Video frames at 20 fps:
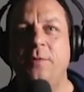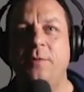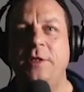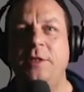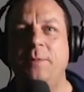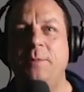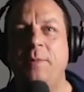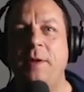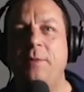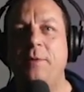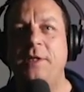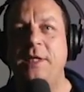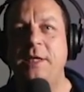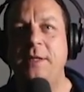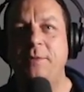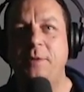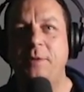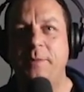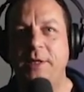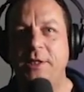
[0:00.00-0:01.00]
which people
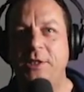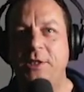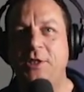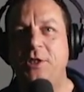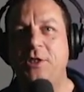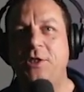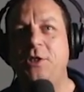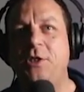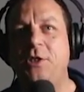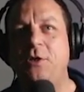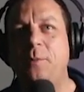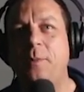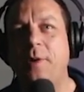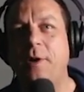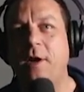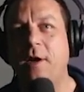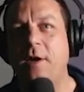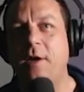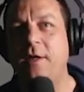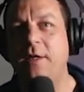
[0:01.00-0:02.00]
seem to be
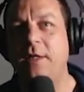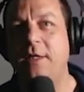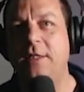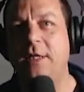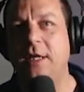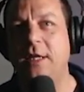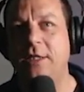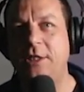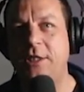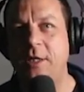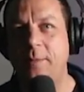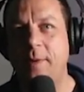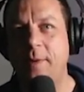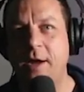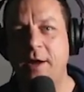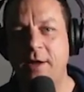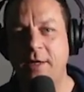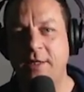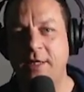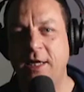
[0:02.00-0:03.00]
super touchy
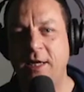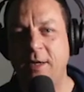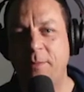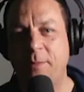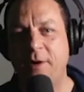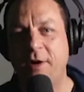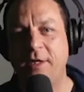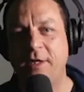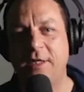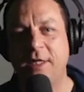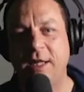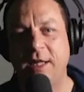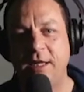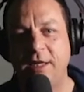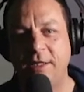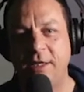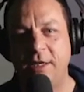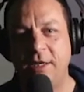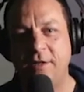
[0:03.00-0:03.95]
about and take personally.